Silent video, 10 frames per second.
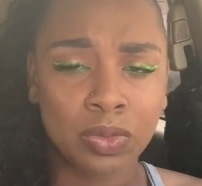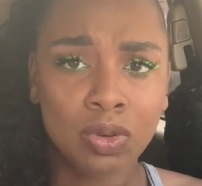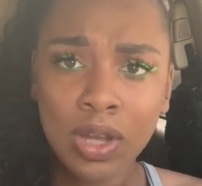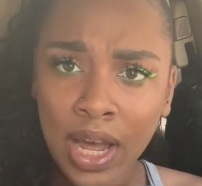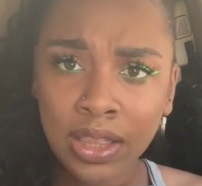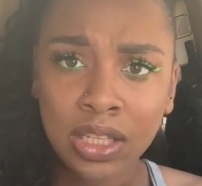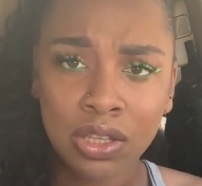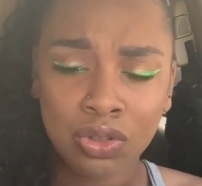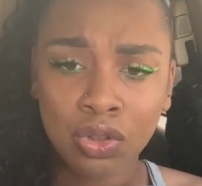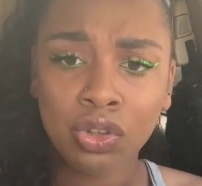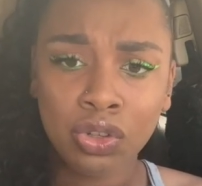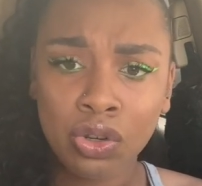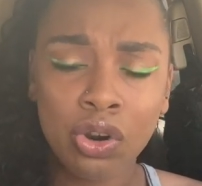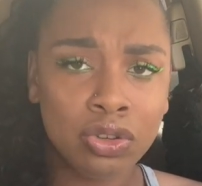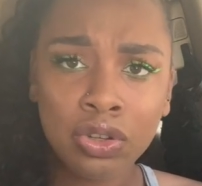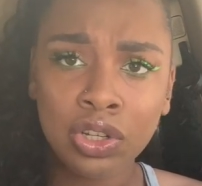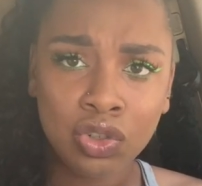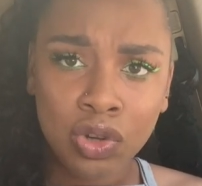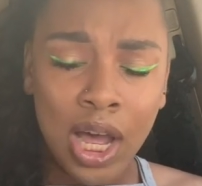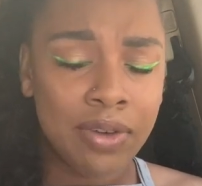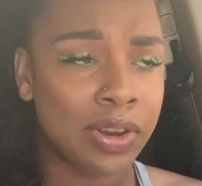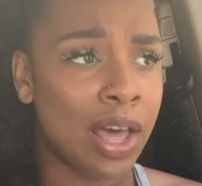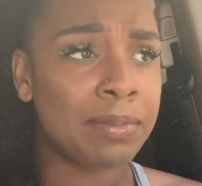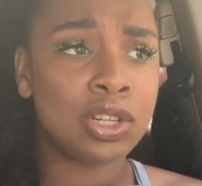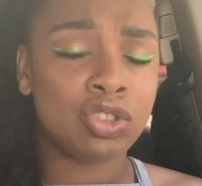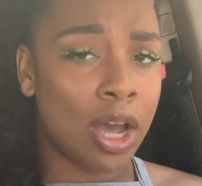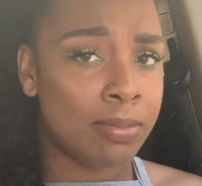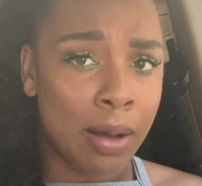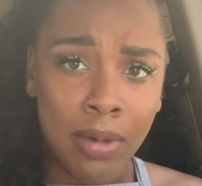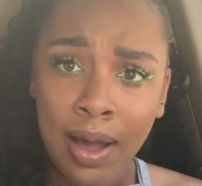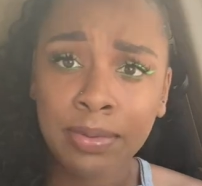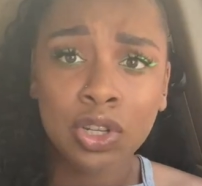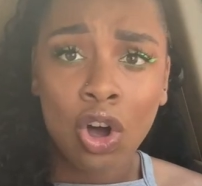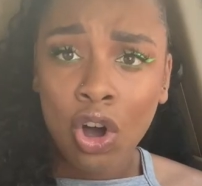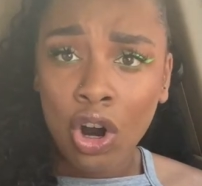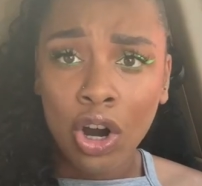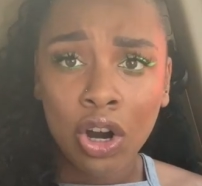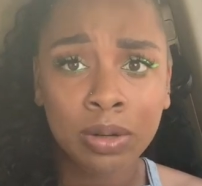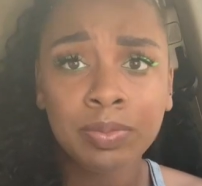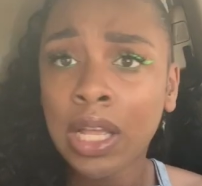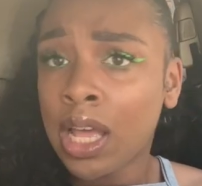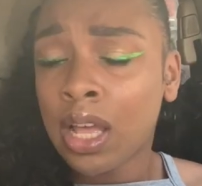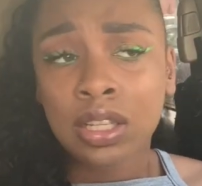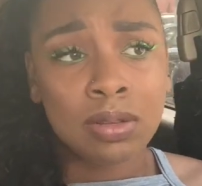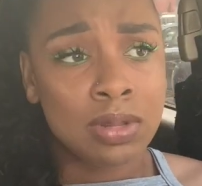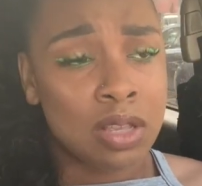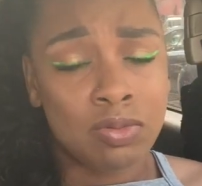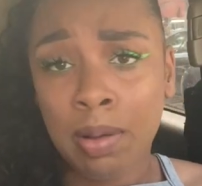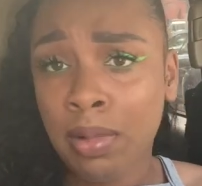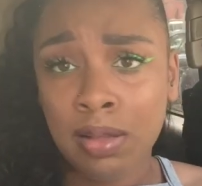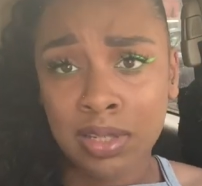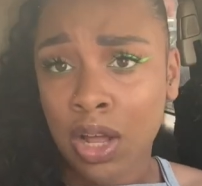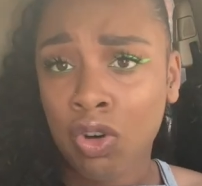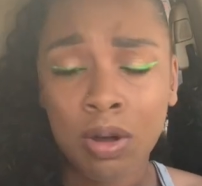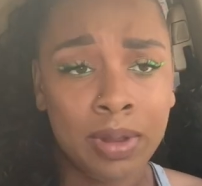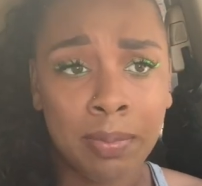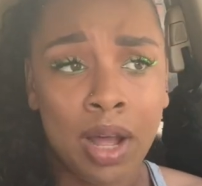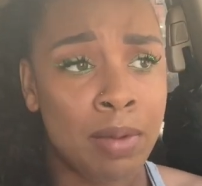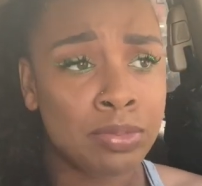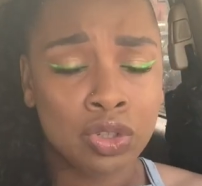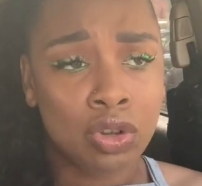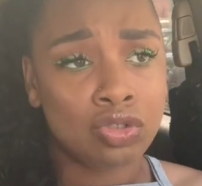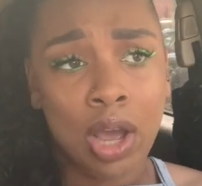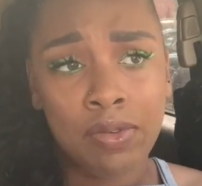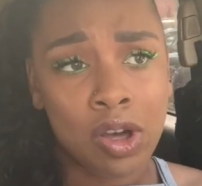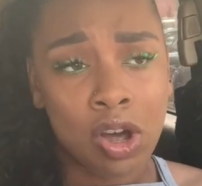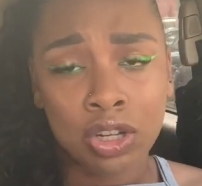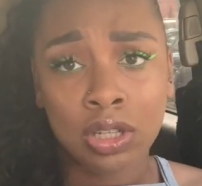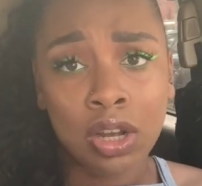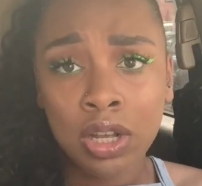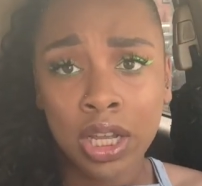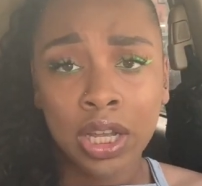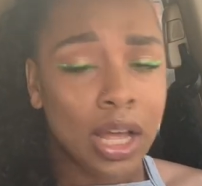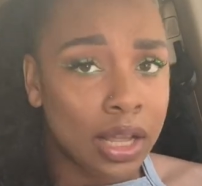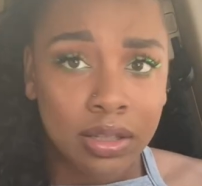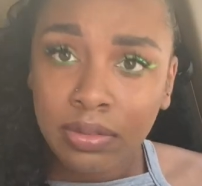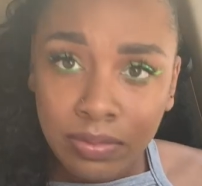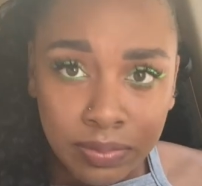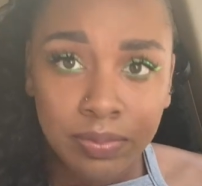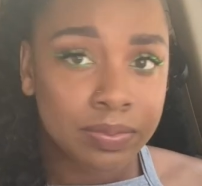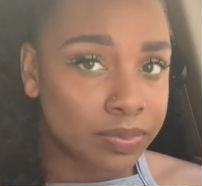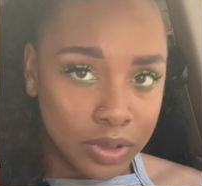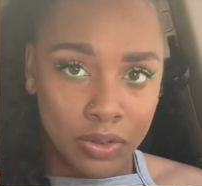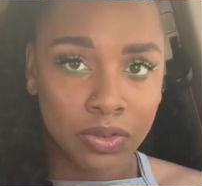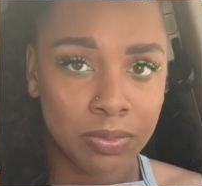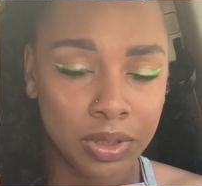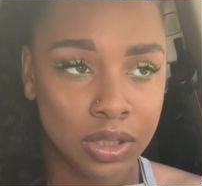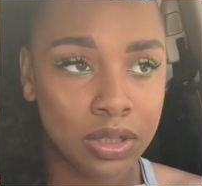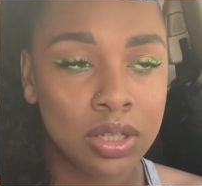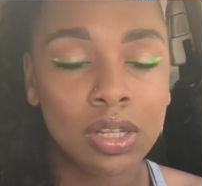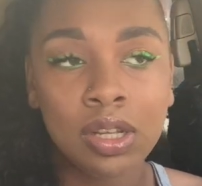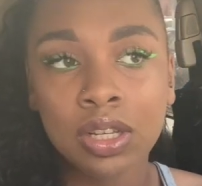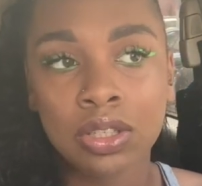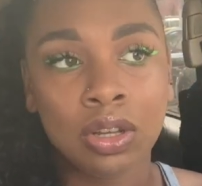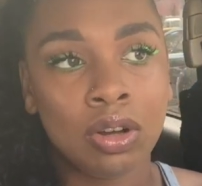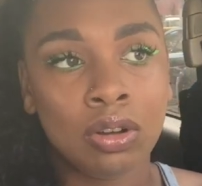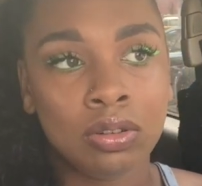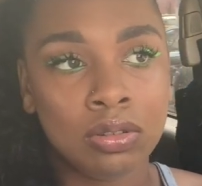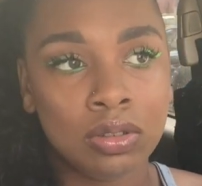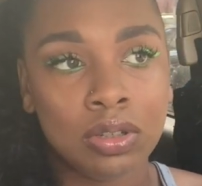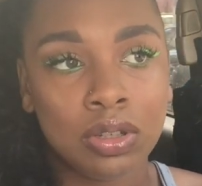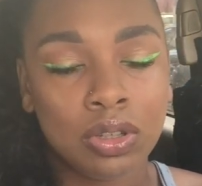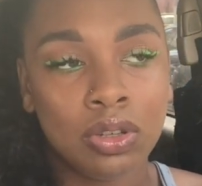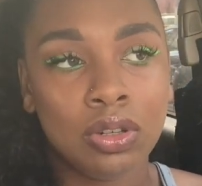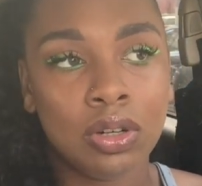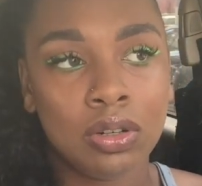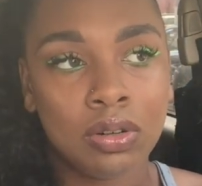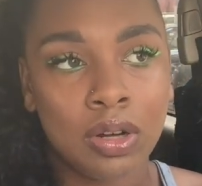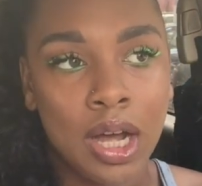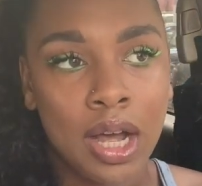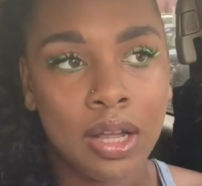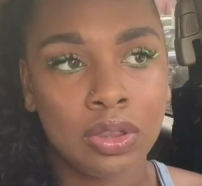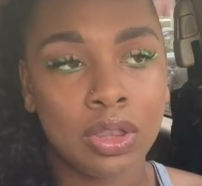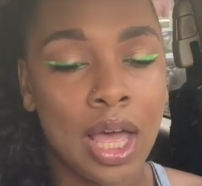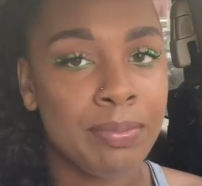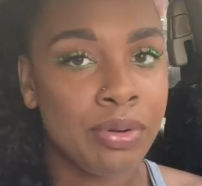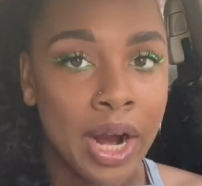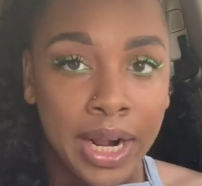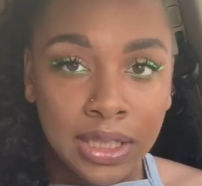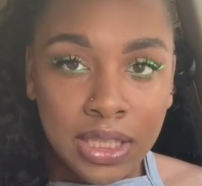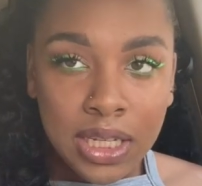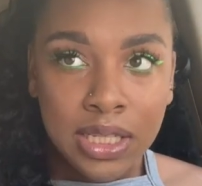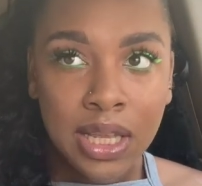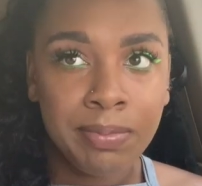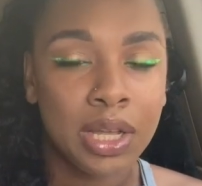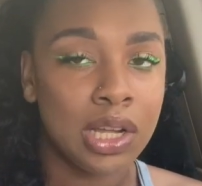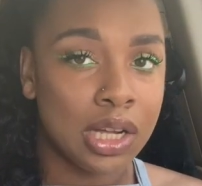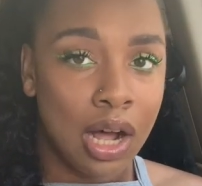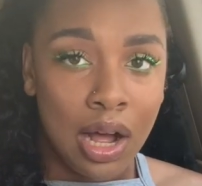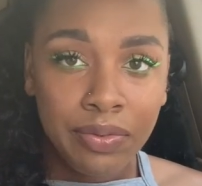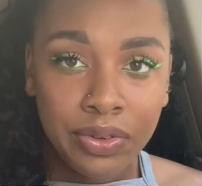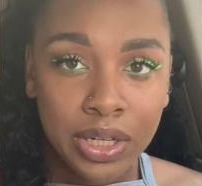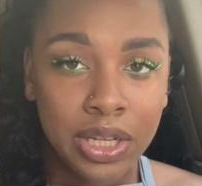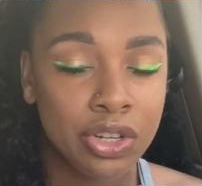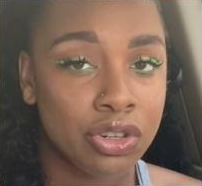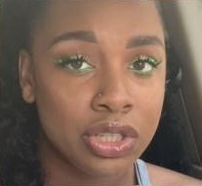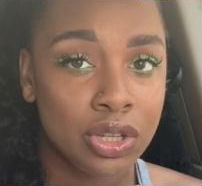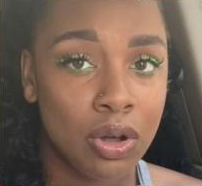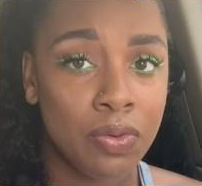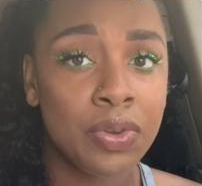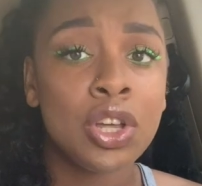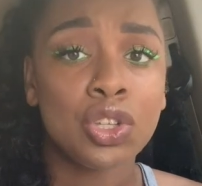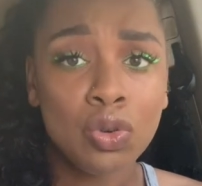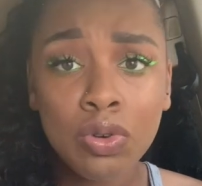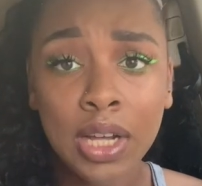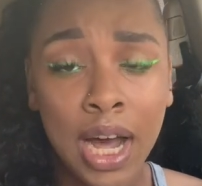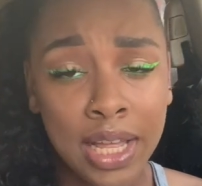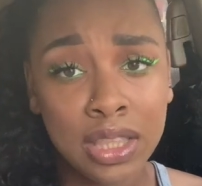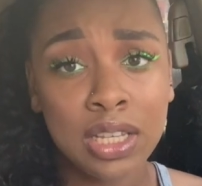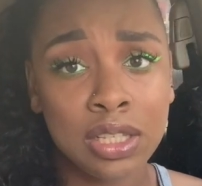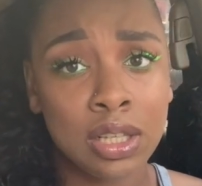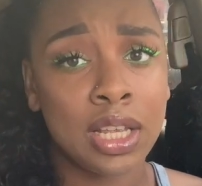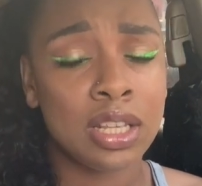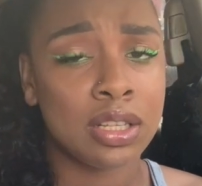You got this. Girl, you can drive. And I've been driving my mom's car. Sometimes my mom's not home, I'm like, mom, I'm just gonna drive your car. She's like, okay, you feel me? So, you know, that practice and being confident in yourself, you got this.